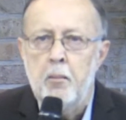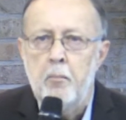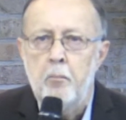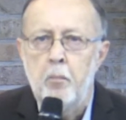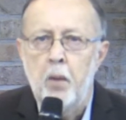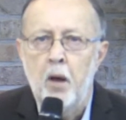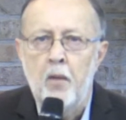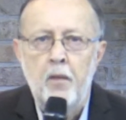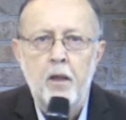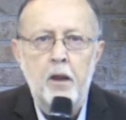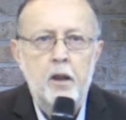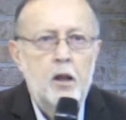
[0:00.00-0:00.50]

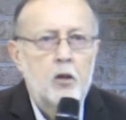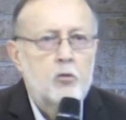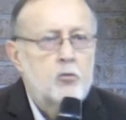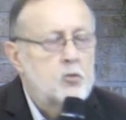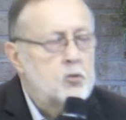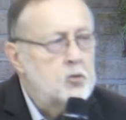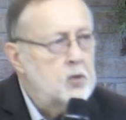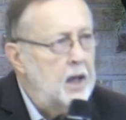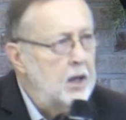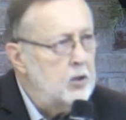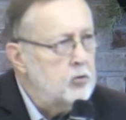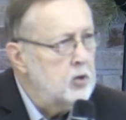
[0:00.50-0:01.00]
but the
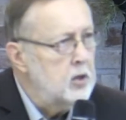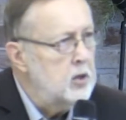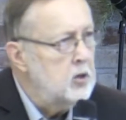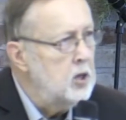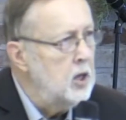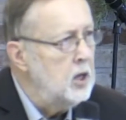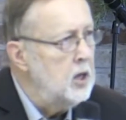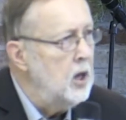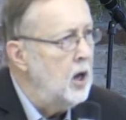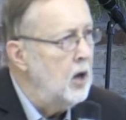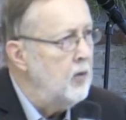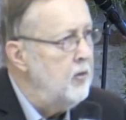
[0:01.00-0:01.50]

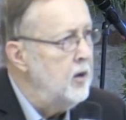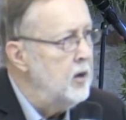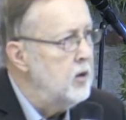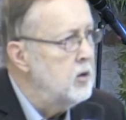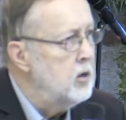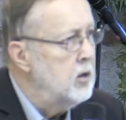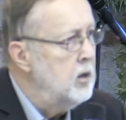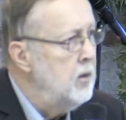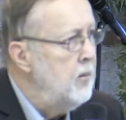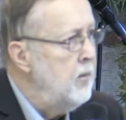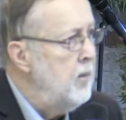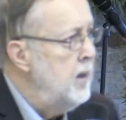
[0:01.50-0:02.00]
necessity of
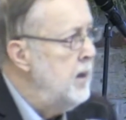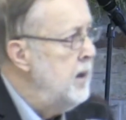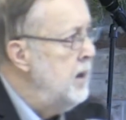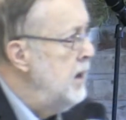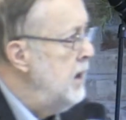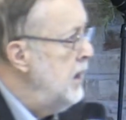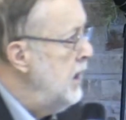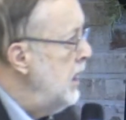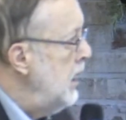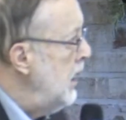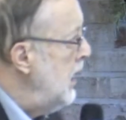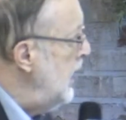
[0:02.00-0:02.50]
it
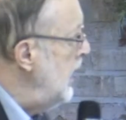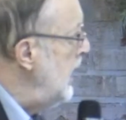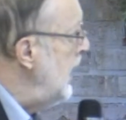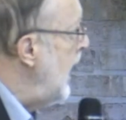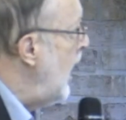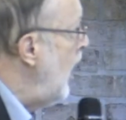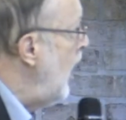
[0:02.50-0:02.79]
in